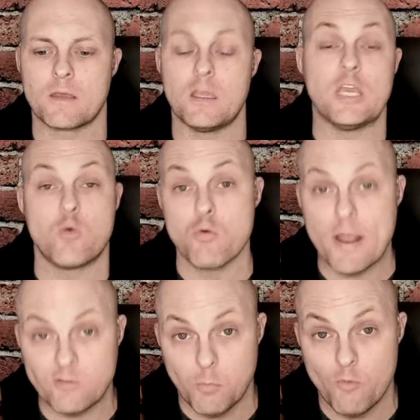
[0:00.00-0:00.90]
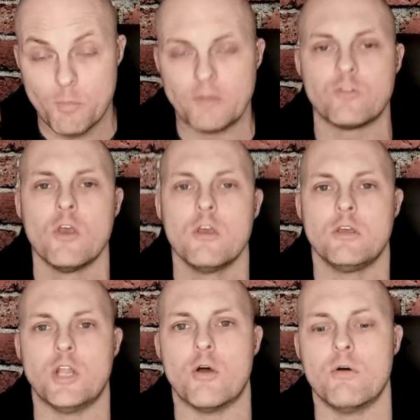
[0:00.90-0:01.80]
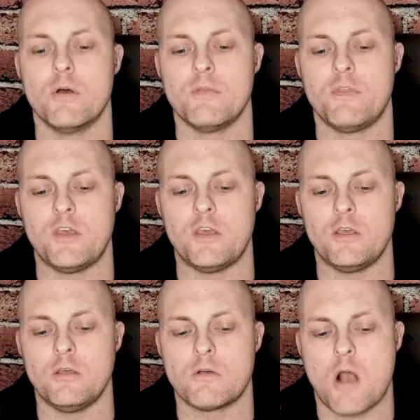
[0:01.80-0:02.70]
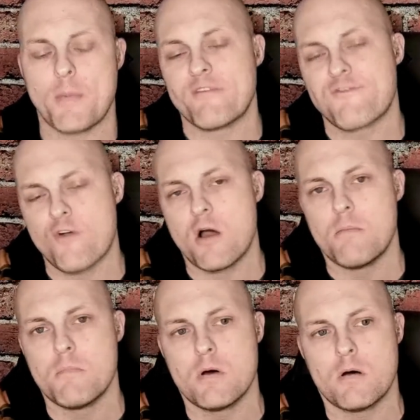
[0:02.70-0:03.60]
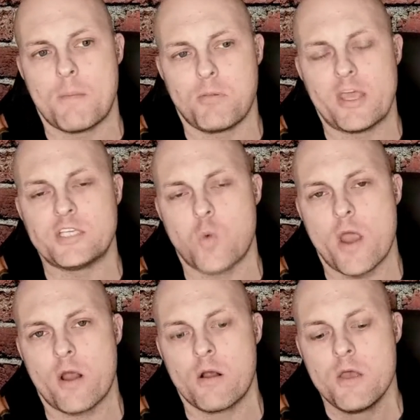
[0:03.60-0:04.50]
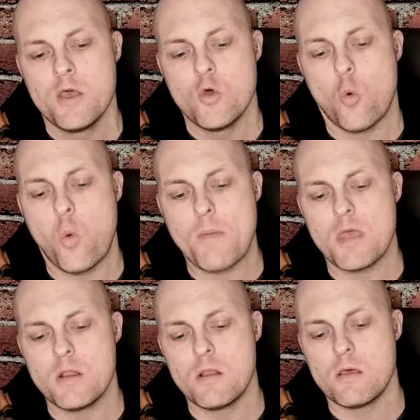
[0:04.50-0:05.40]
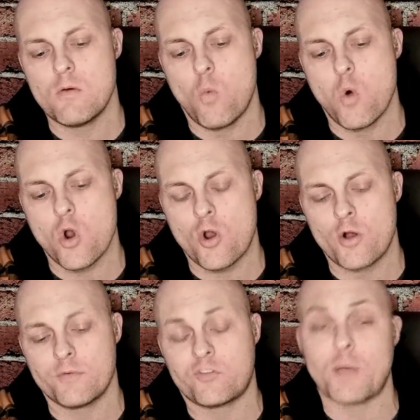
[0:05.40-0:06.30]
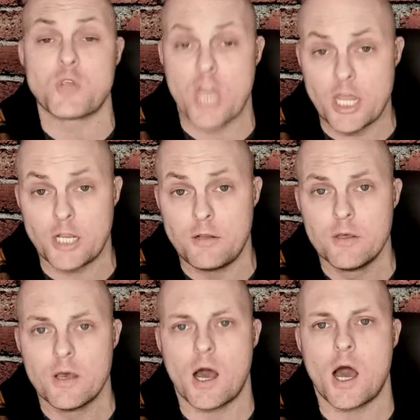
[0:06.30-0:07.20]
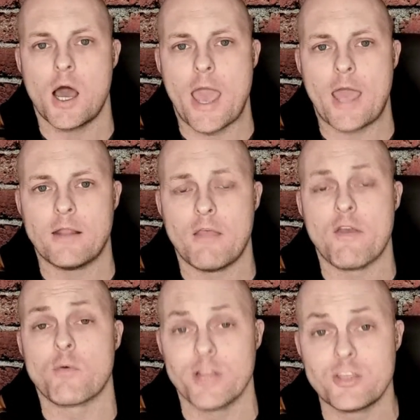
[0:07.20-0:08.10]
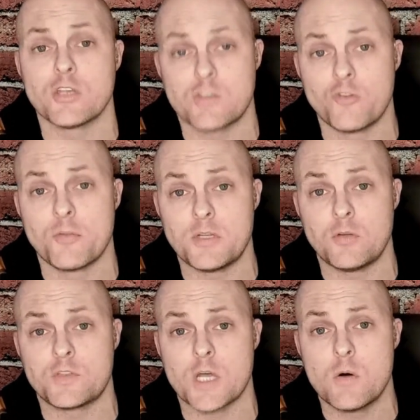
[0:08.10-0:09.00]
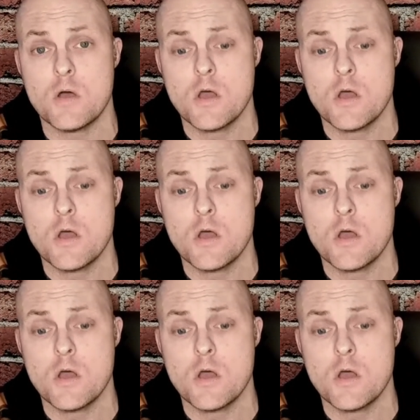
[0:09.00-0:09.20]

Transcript: equal rights movements, you know, the coming from a place where women were subjugated and their religion told them to do so,